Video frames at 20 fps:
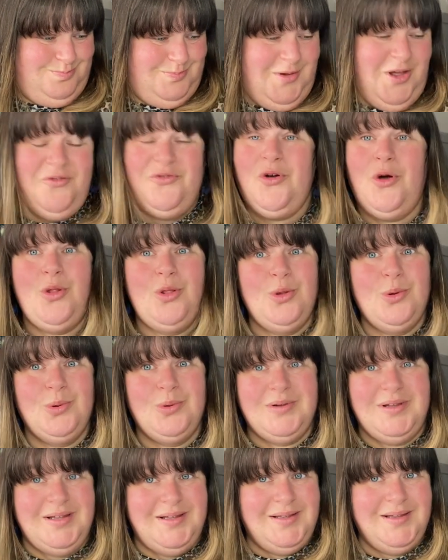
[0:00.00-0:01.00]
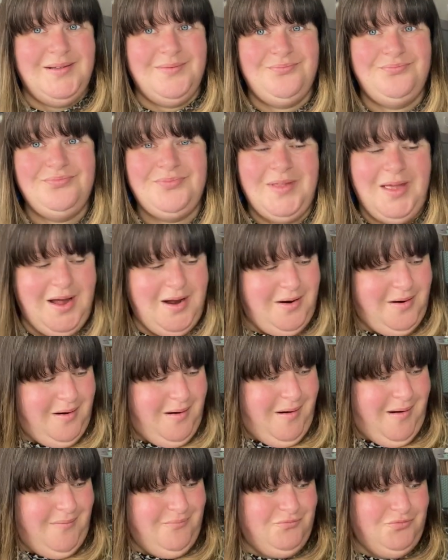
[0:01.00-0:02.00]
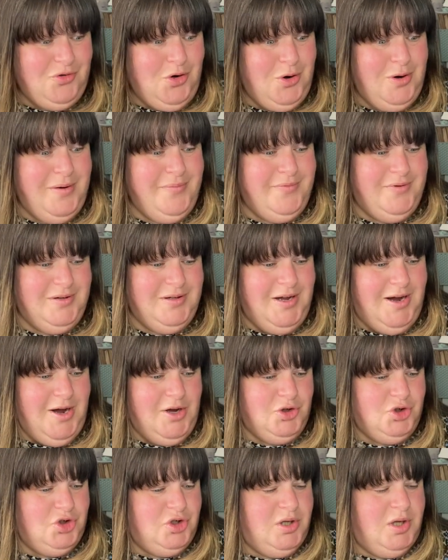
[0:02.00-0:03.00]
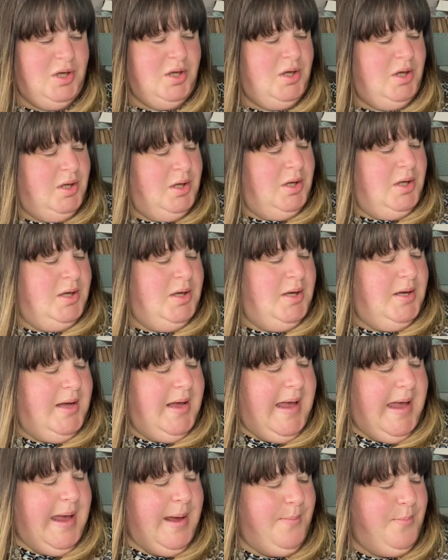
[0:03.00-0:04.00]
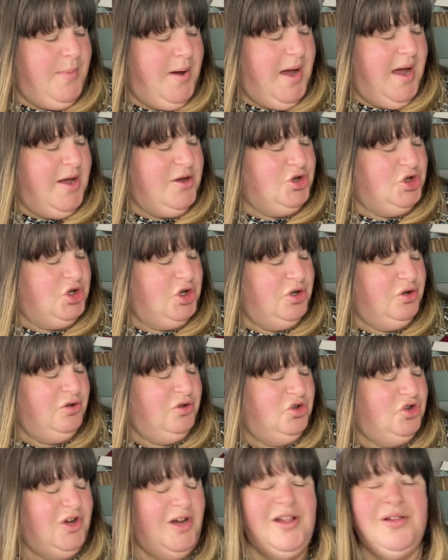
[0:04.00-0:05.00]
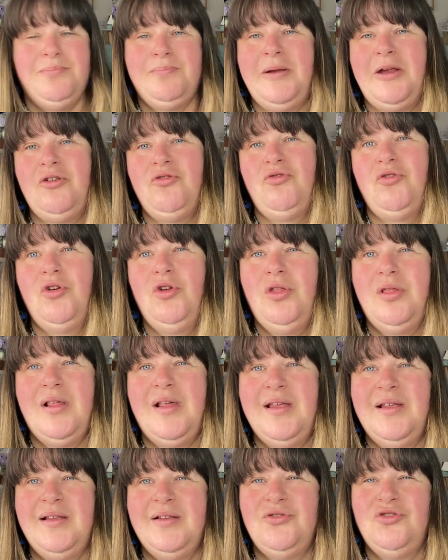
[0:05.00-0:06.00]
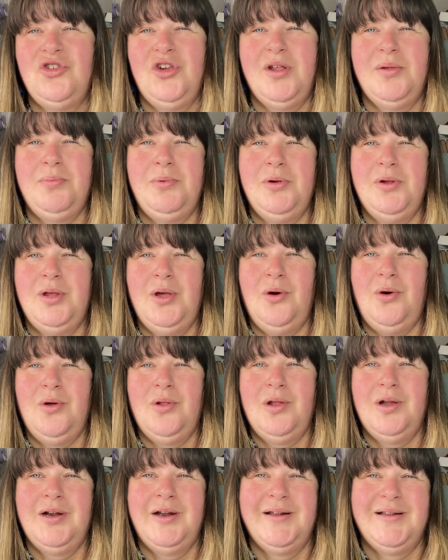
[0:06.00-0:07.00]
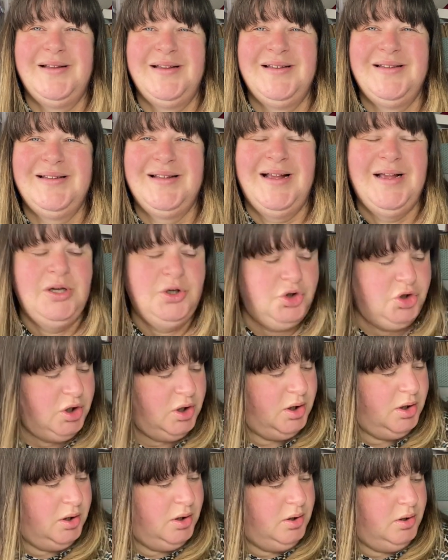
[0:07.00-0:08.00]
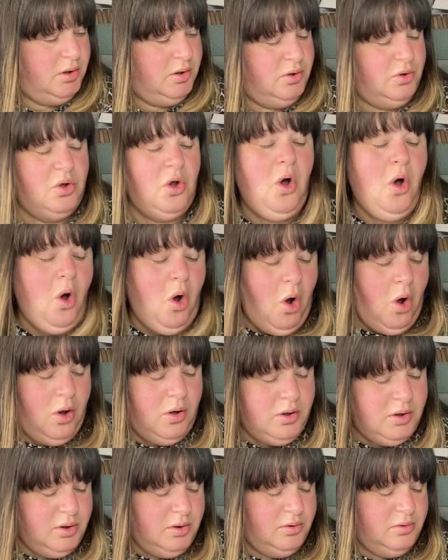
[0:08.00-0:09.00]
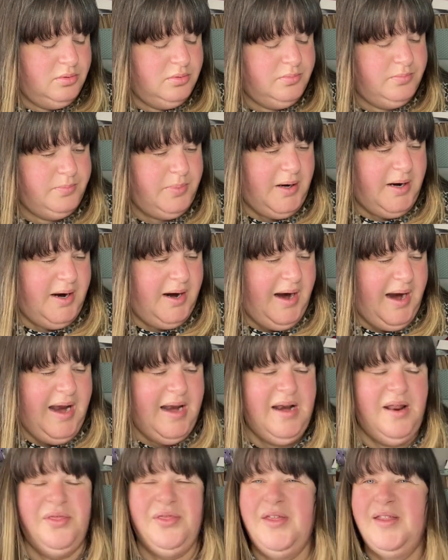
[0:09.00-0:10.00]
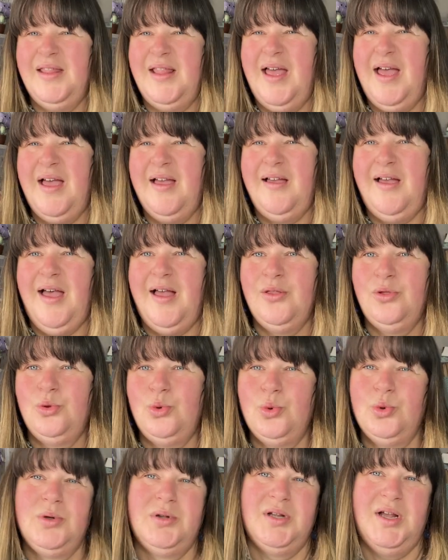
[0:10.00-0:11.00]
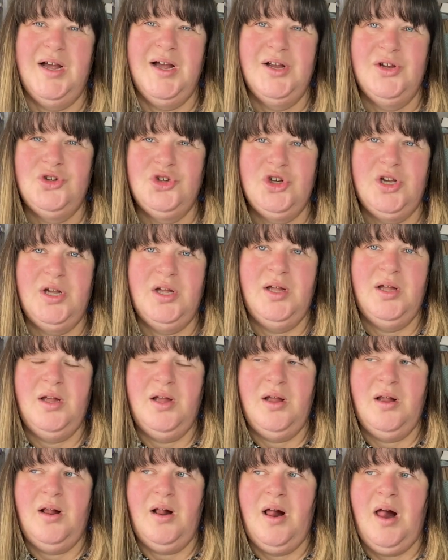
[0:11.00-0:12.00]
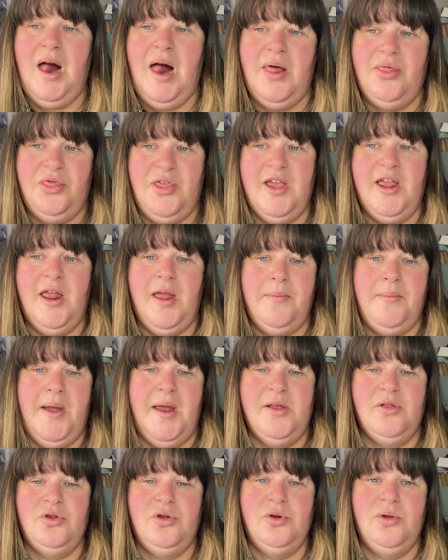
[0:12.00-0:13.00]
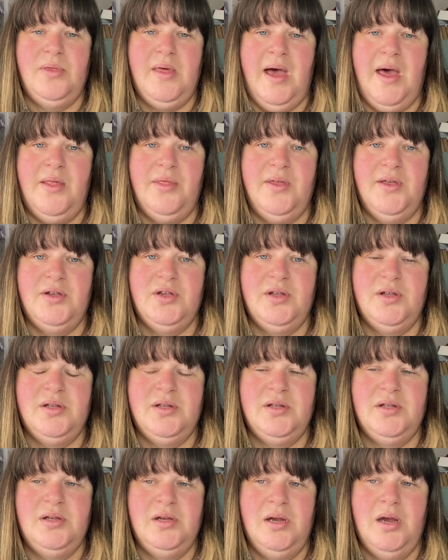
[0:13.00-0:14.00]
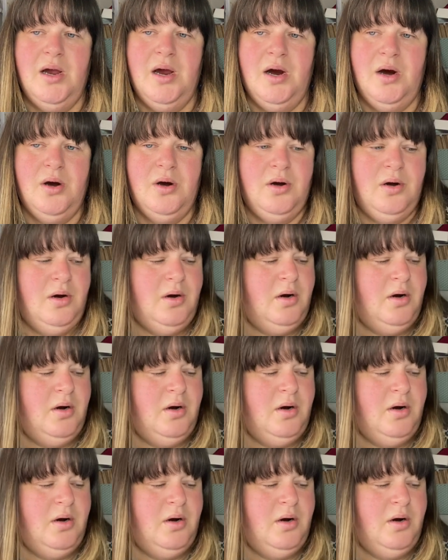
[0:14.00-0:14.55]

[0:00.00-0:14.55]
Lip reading: I've got loads that I've not even touched. I should just be ruthless and just put it all on a de-stash. Not all, but anything that I don't touch. I think I might do that this year.